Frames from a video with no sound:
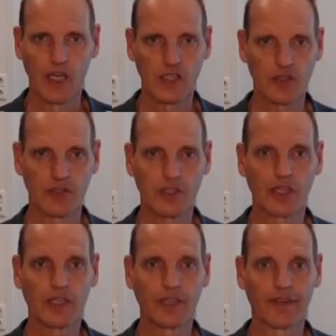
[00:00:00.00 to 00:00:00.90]
So it's
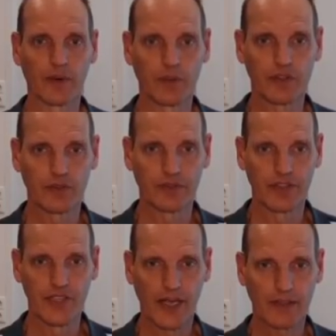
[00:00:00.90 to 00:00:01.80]
clear that we should
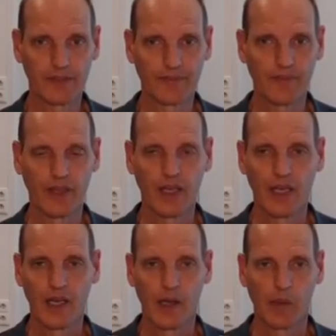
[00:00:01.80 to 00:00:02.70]
reject.
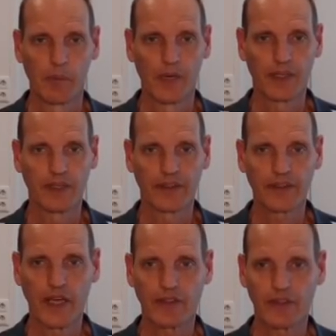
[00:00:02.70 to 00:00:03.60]
But in this
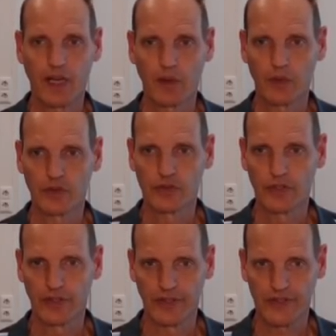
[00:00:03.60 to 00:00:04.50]
case, I want to
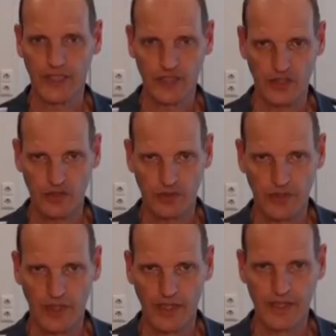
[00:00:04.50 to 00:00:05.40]
draw your attention to
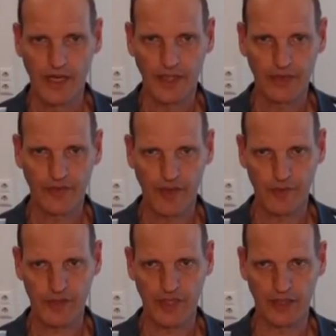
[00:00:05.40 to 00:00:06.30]
the
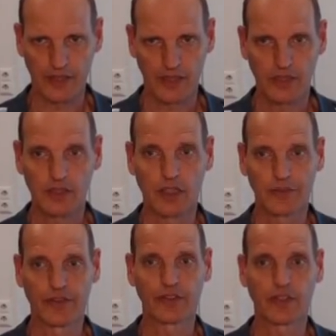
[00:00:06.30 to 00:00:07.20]
95%
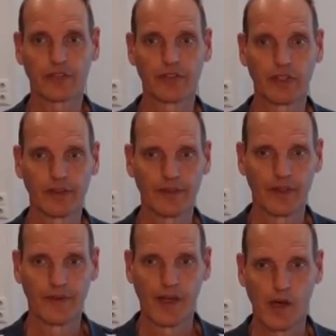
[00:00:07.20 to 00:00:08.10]
confidence interval,
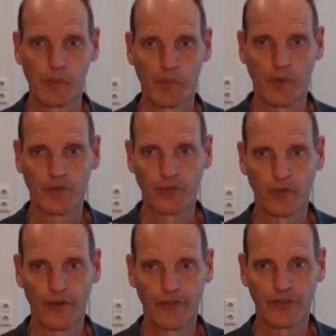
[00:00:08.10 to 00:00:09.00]

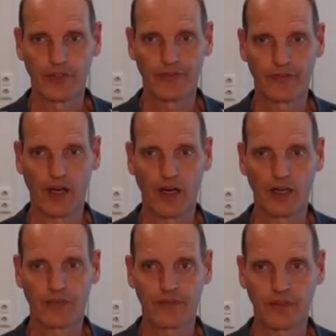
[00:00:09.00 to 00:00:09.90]

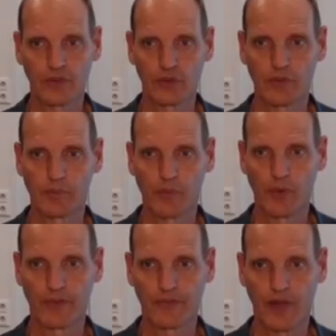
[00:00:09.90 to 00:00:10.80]
0.435 to
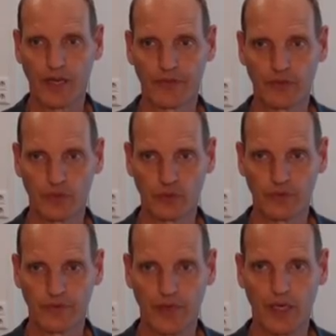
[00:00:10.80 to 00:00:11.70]

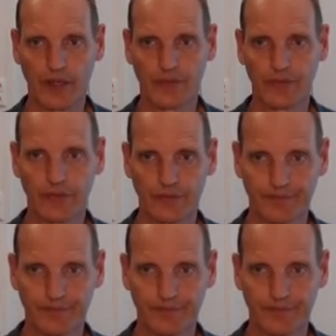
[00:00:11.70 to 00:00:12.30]
0.525.